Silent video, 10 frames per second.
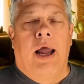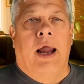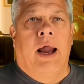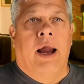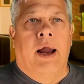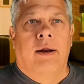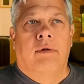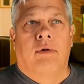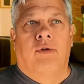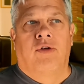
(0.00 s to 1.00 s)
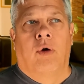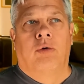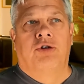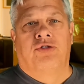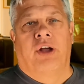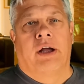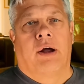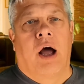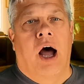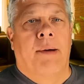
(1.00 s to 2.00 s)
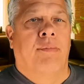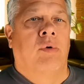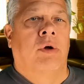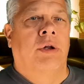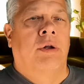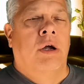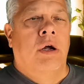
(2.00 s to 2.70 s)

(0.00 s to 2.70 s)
And so just like a cop would